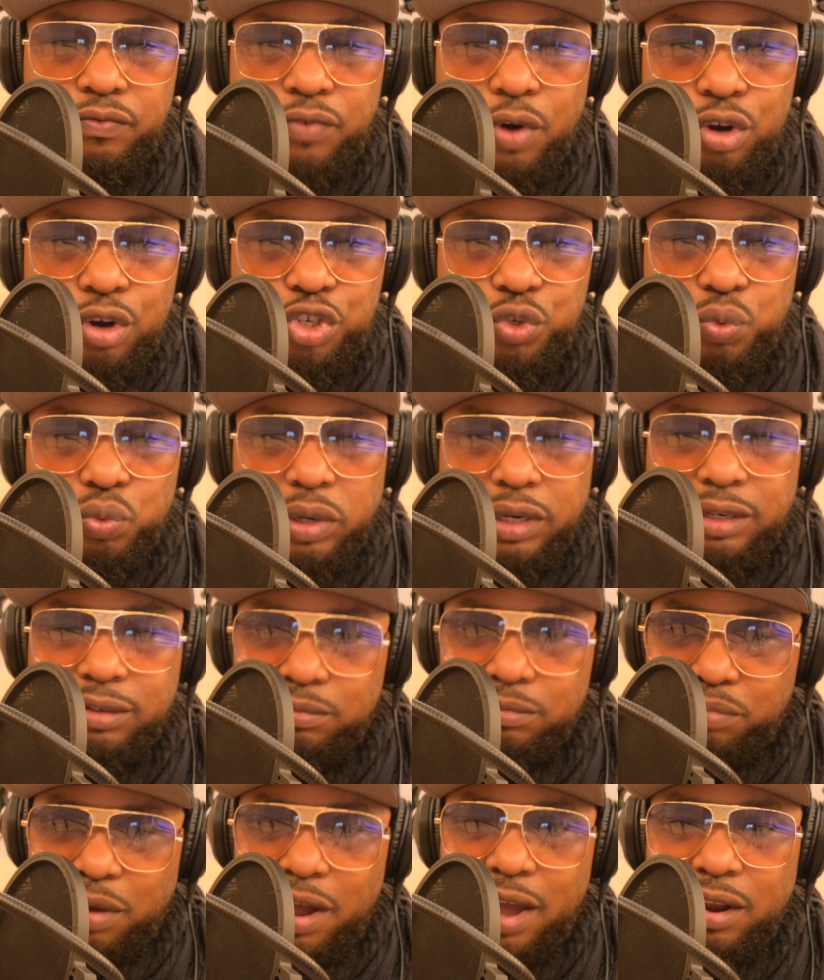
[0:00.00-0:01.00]
First
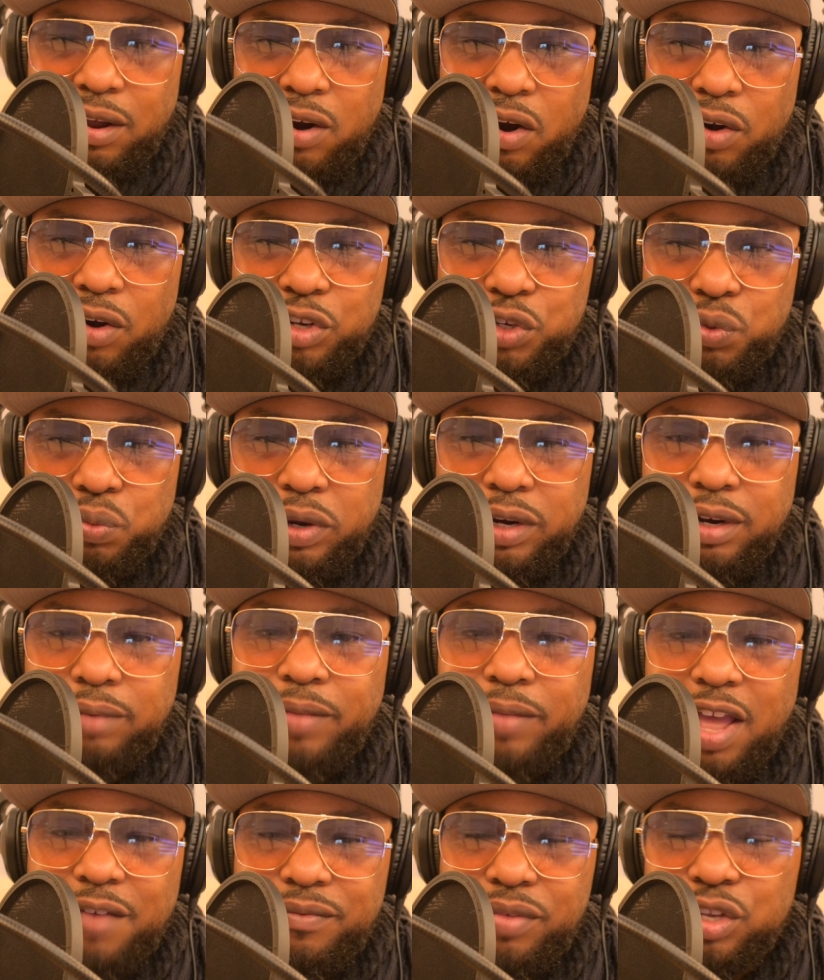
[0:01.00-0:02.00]
one, probably the hardest one,
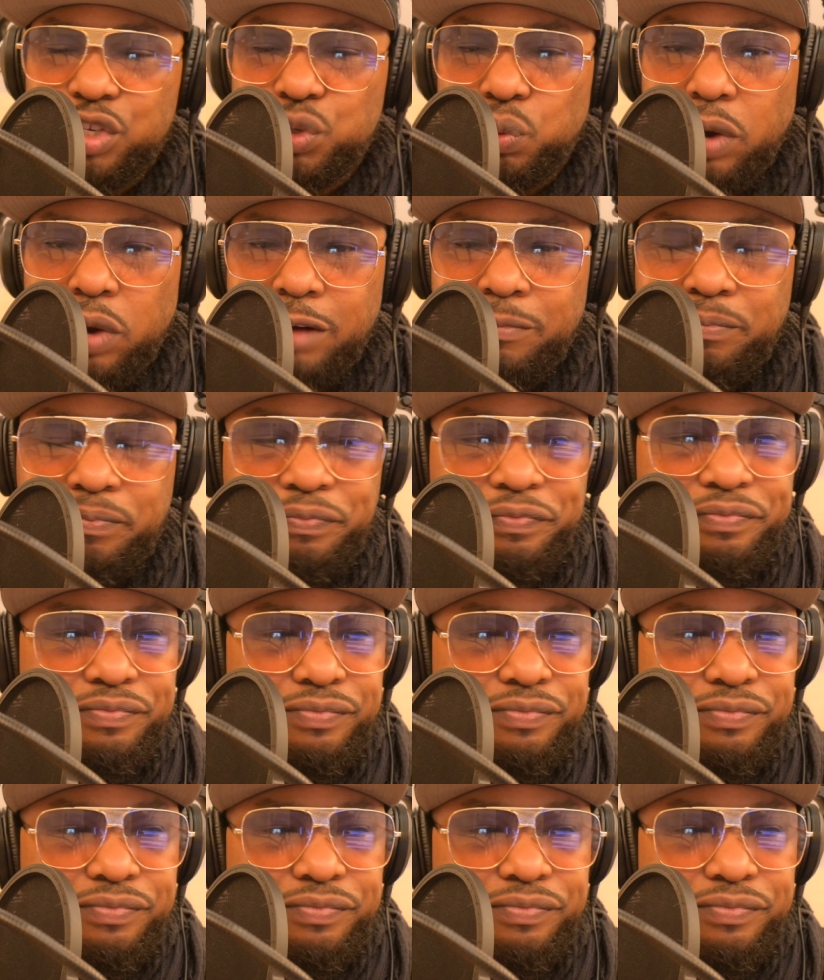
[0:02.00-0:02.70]
heaviest one,